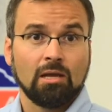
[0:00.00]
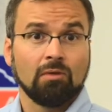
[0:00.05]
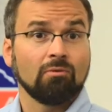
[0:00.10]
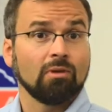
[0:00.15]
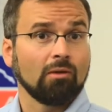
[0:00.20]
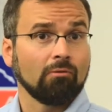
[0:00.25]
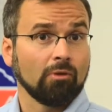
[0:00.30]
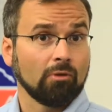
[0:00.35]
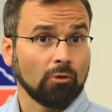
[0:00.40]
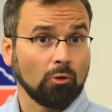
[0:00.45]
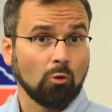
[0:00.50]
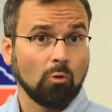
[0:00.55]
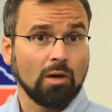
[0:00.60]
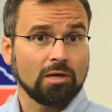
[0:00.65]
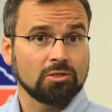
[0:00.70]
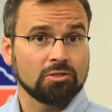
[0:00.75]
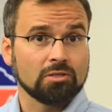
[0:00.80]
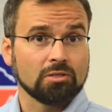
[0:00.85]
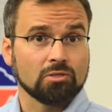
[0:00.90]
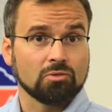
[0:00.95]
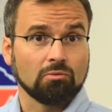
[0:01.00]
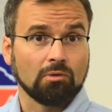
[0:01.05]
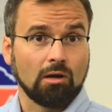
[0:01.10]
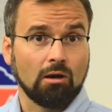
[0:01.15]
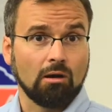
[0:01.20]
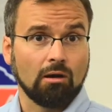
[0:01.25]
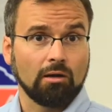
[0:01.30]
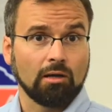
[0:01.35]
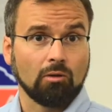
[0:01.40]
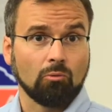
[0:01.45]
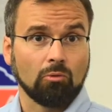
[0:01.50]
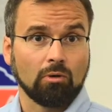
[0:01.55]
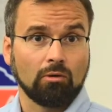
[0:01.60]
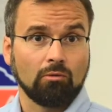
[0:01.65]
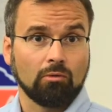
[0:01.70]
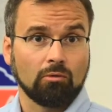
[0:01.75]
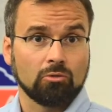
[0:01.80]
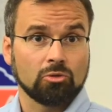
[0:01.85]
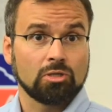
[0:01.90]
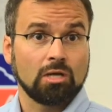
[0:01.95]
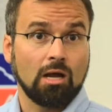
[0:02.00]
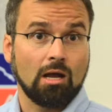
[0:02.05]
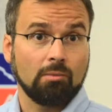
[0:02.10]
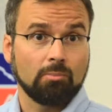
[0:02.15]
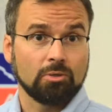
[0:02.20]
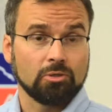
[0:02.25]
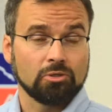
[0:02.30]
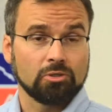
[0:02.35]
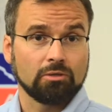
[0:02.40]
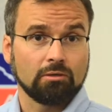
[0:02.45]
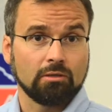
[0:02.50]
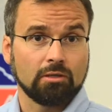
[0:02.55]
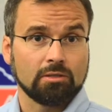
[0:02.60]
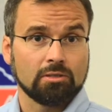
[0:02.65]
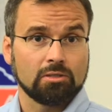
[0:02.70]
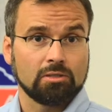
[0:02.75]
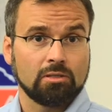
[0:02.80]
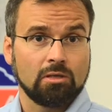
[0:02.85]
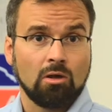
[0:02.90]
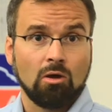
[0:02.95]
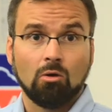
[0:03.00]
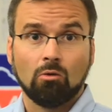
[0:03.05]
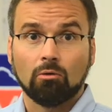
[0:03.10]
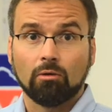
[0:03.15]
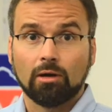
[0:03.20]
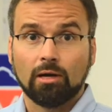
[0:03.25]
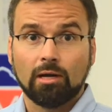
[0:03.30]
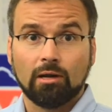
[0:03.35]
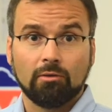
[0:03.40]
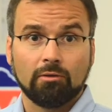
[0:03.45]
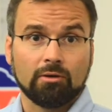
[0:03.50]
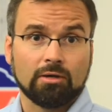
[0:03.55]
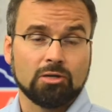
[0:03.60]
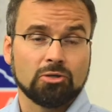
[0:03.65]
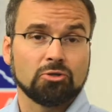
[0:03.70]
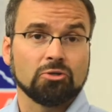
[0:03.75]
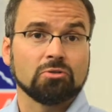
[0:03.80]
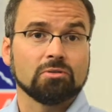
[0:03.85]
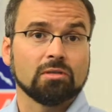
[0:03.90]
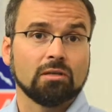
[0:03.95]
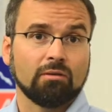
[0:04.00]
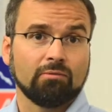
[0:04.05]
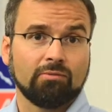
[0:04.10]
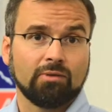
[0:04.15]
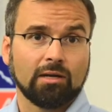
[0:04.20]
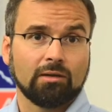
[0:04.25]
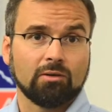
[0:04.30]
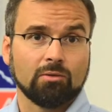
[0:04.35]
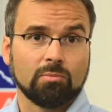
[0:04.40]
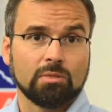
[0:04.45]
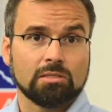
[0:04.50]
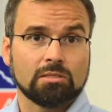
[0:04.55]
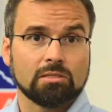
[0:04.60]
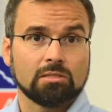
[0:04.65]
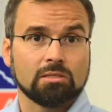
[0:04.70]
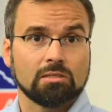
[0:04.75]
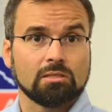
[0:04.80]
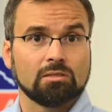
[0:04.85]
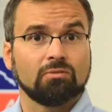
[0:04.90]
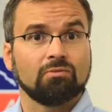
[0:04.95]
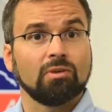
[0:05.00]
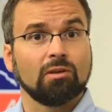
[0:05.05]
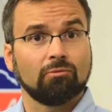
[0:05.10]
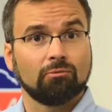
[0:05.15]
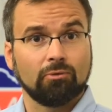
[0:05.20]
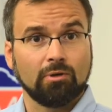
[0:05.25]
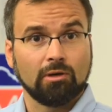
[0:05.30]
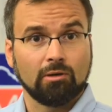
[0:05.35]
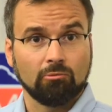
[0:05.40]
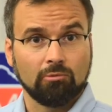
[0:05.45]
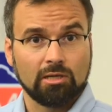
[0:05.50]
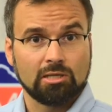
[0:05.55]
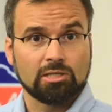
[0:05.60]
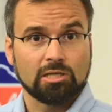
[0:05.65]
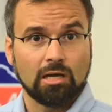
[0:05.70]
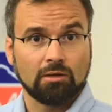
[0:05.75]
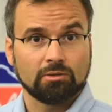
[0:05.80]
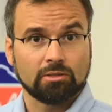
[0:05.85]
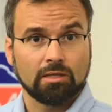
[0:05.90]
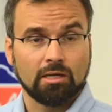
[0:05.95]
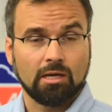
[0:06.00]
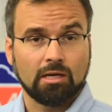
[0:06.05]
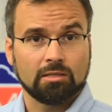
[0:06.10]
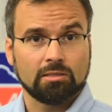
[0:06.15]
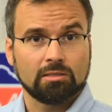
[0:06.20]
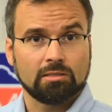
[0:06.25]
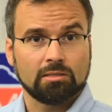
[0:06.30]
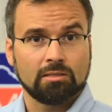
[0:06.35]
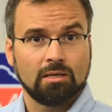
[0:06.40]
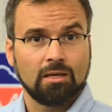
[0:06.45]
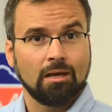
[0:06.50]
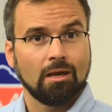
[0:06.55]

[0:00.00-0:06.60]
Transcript: If you have other questions regarding workers' comp insurance or any other issues that affect your businesses, feel free to reach out to us.